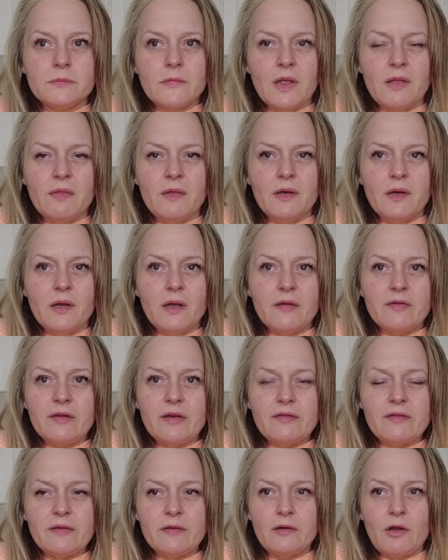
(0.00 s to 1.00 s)
And the
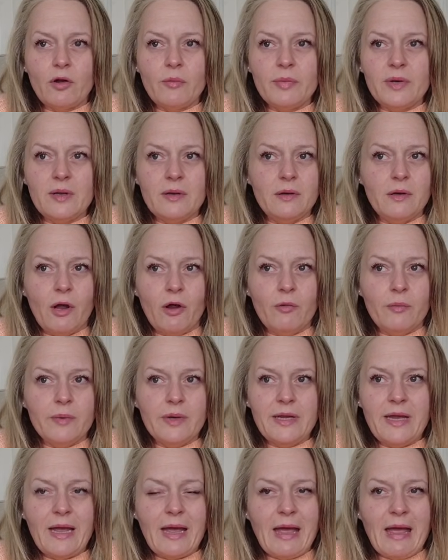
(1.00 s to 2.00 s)
nurses, nobody
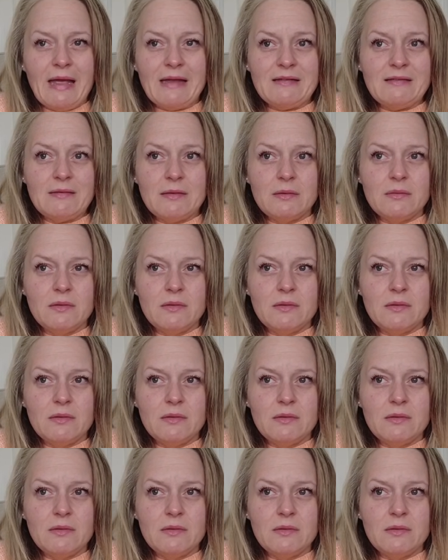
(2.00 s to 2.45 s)
cared.